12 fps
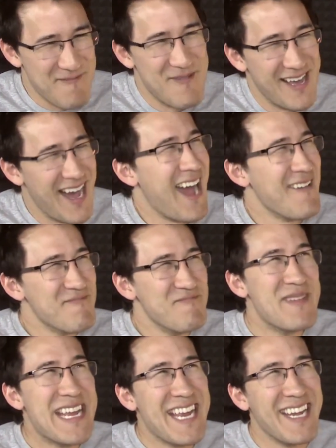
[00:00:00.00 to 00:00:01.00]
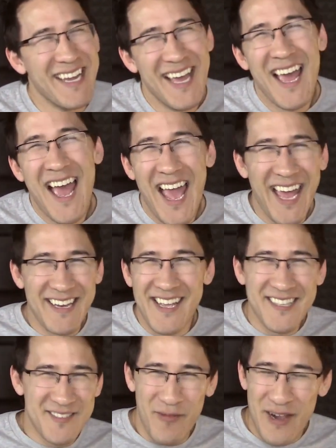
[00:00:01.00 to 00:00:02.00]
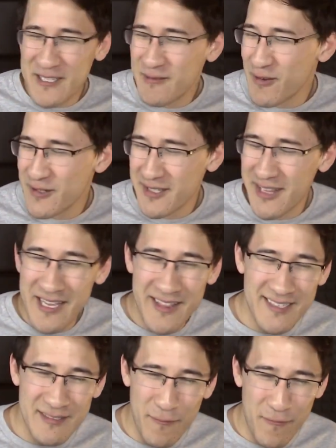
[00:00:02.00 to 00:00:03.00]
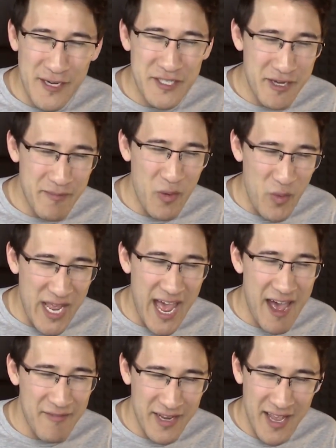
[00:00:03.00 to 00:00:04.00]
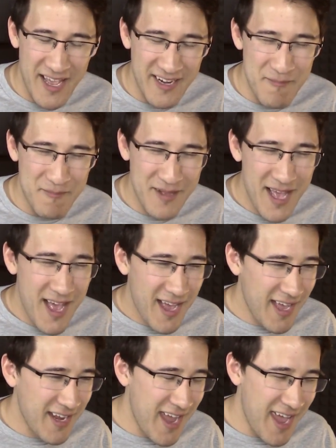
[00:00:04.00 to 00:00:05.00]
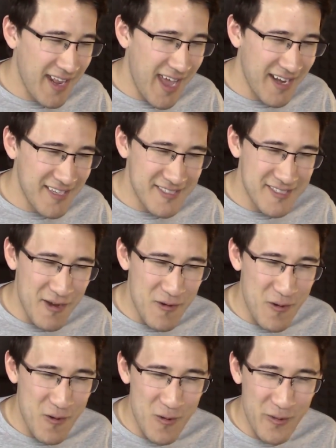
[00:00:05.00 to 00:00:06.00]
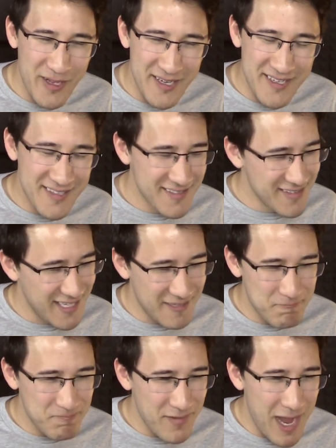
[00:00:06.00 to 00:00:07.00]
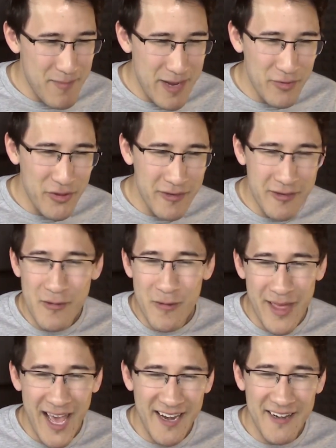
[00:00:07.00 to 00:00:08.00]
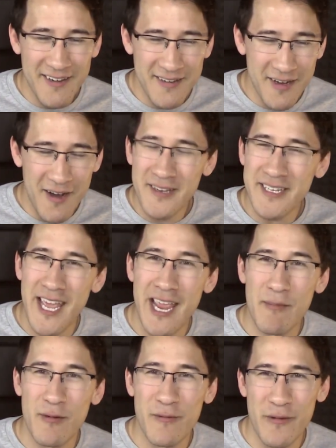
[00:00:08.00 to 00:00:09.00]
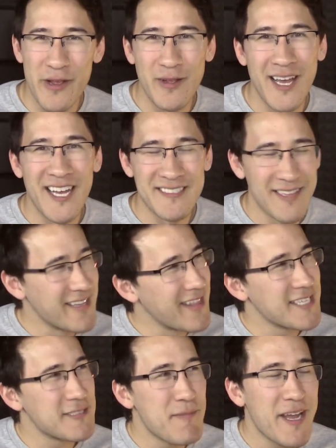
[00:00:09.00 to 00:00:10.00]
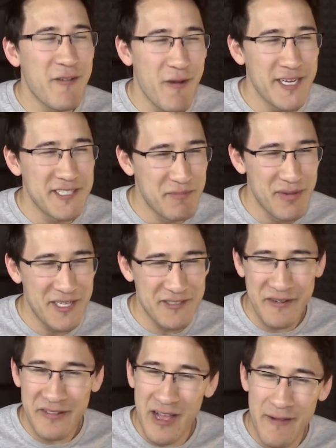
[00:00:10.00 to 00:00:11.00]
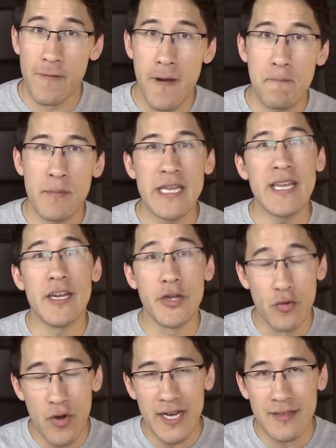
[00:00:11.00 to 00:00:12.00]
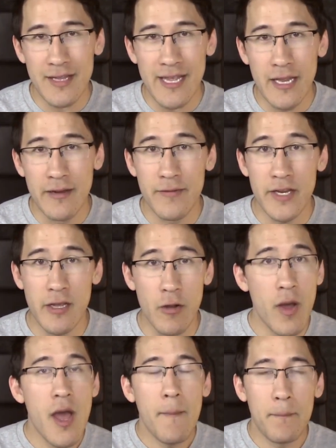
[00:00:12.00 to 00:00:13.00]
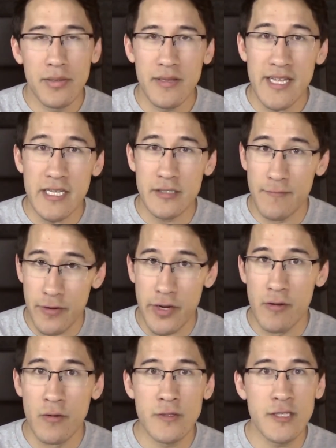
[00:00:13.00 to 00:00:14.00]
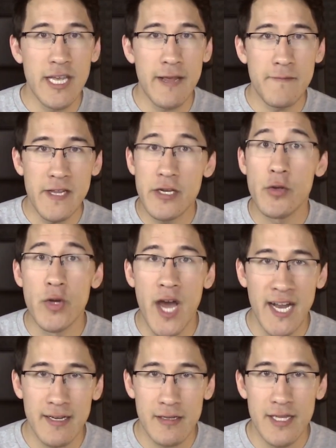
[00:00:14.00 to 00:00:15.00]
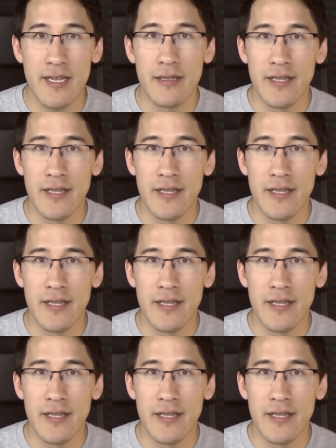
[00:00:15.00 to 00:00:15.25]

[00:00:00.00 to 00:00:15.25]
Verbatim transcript: am, I'm mean. And it's vice versa. Like that's the friendship that we have, and and, um, and and it's so cool that like I'm able to do that on camera for you guys. Like that's my greatest pleasure in life. From me directly in a video, please, for your own safety, do not click